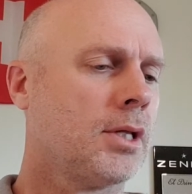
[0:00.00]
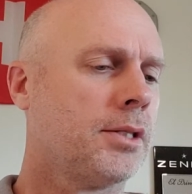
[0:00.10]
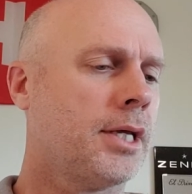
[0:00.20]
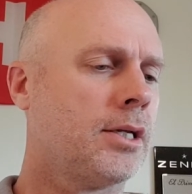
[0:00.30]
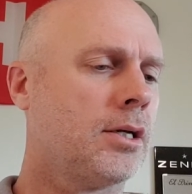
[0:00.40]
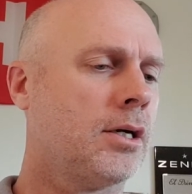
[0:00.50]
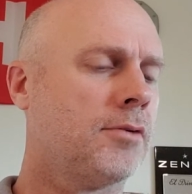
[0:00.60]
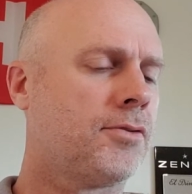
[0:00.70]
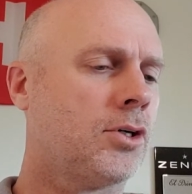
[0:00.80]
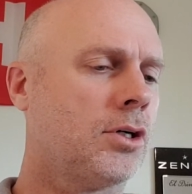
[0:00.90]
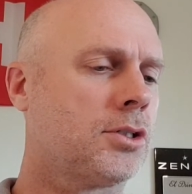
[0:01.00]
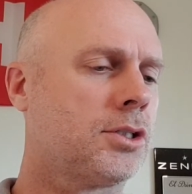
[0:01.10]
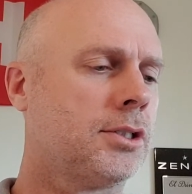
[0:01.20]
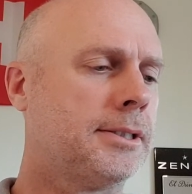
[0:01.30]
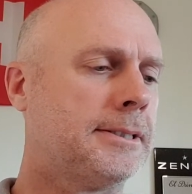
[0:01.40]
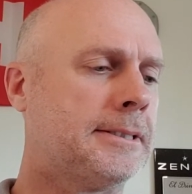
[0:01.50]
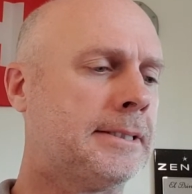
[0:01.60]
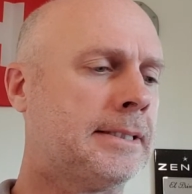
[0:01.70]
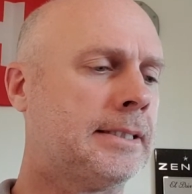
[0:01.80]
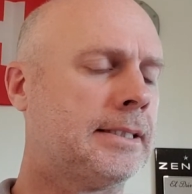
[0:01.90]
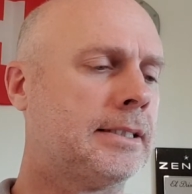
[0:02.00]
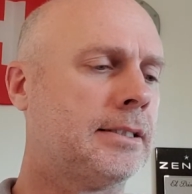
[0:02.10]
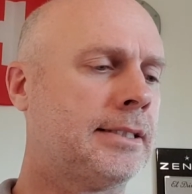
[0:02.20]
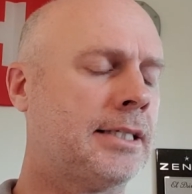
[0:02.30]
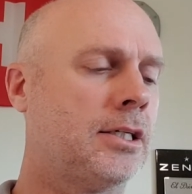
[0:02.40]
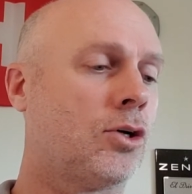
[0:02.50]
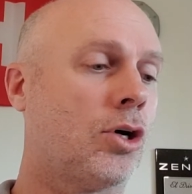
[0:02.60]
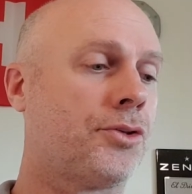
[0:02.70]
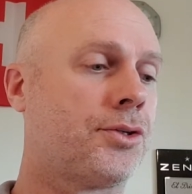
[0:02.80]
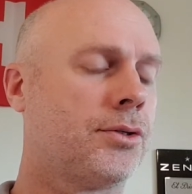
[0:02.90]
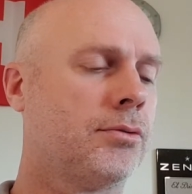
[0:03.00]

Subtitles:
Then I've got Daniel